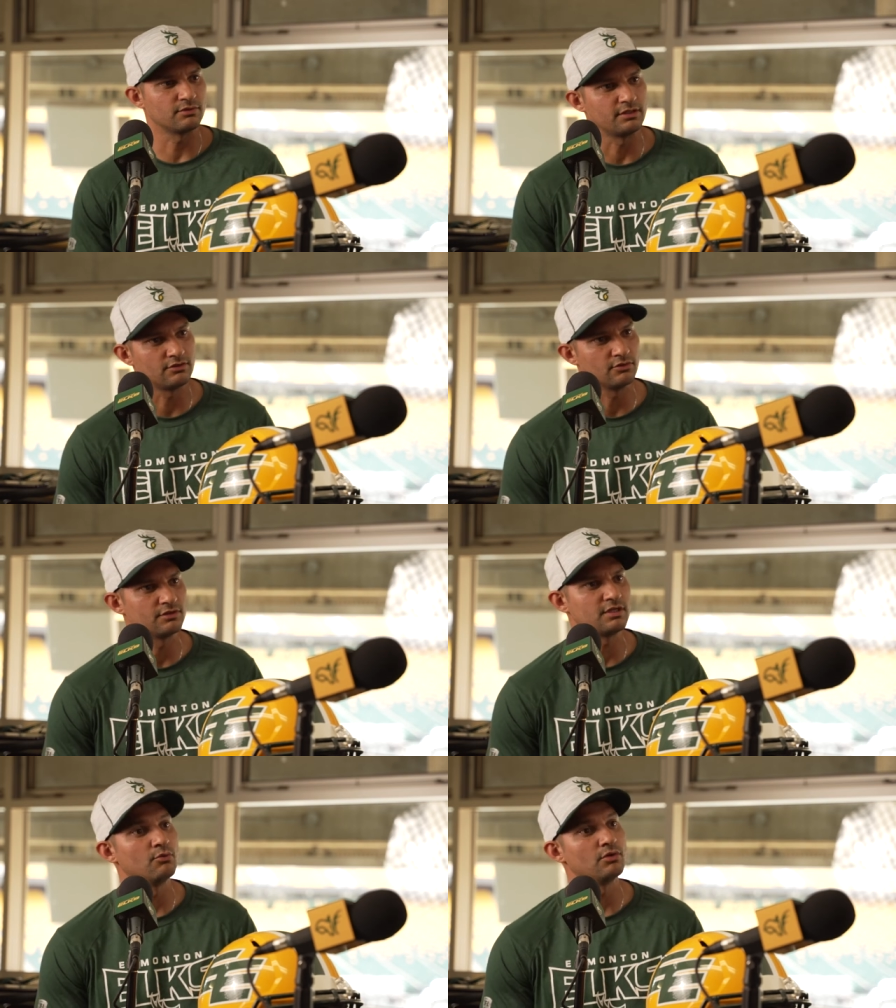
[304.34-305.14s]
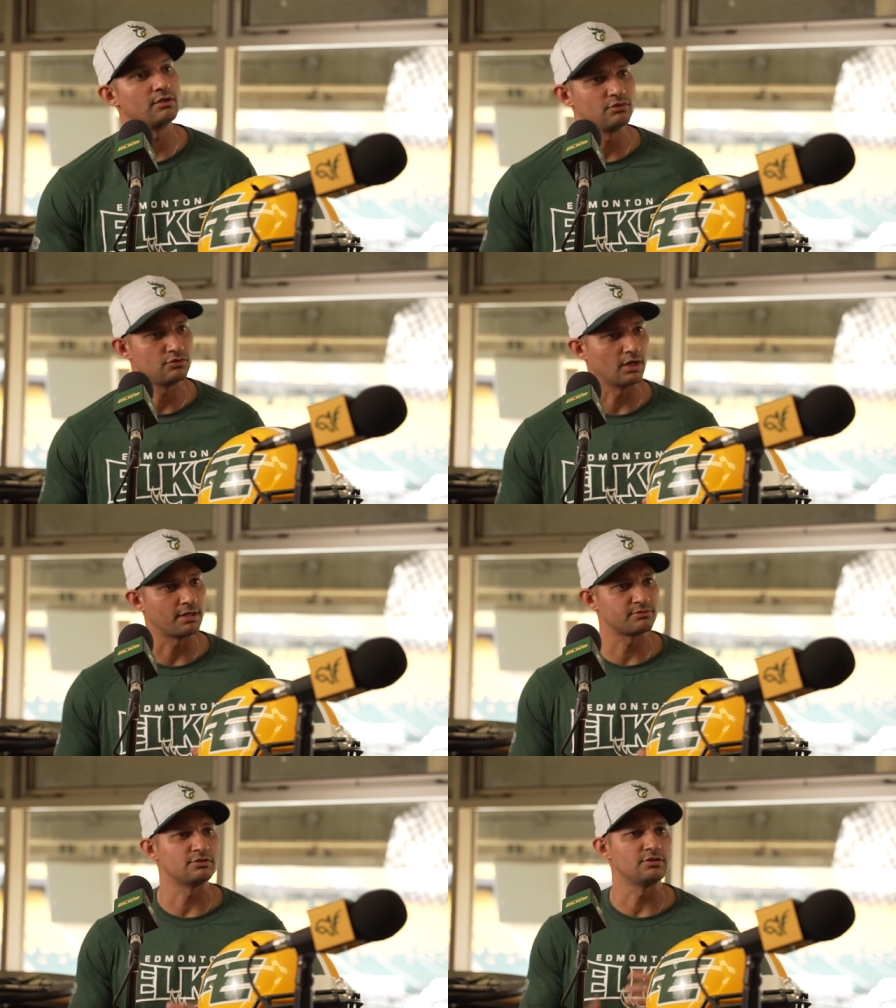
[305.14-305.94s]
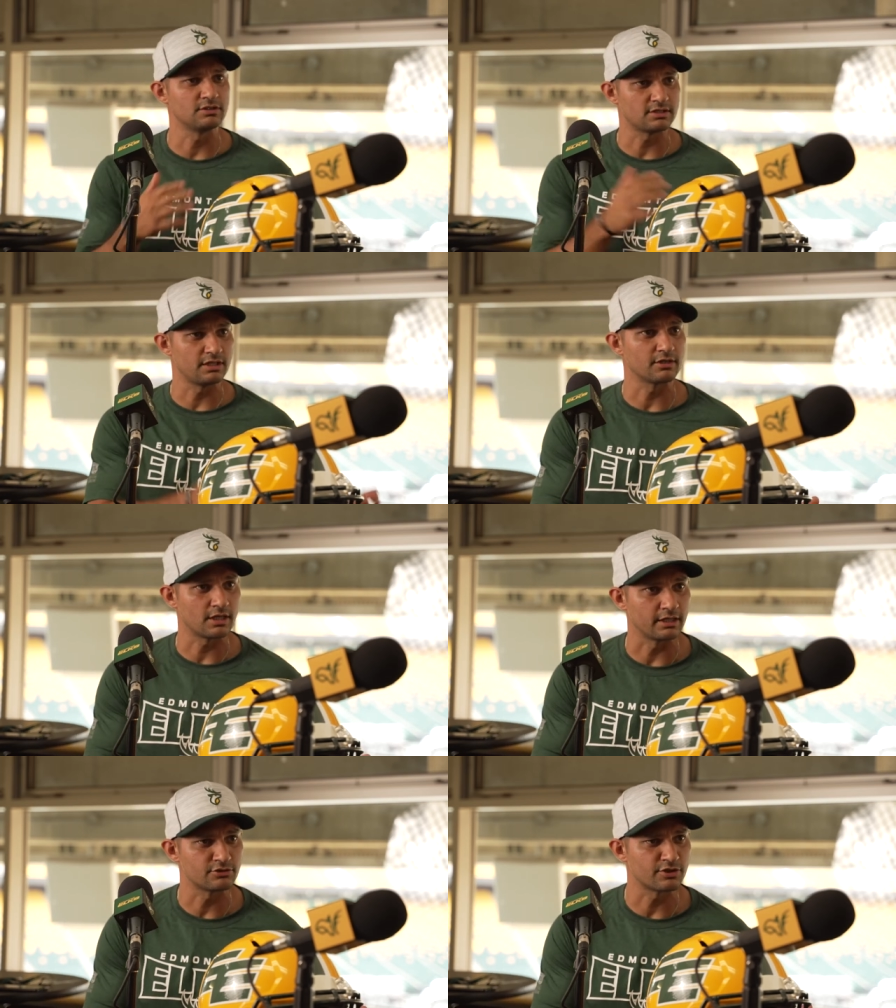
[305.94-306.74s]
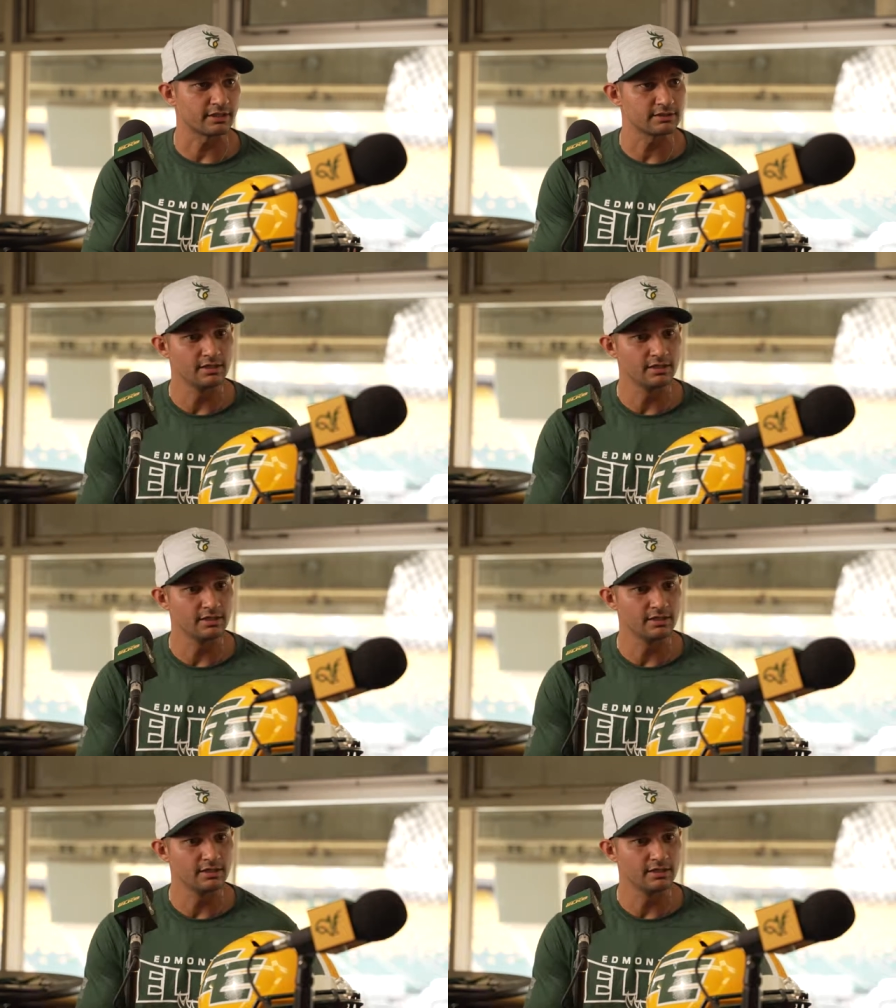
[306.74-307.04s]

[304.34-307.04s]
when they told us, hey, we'll give you two options. You can stay in your contract.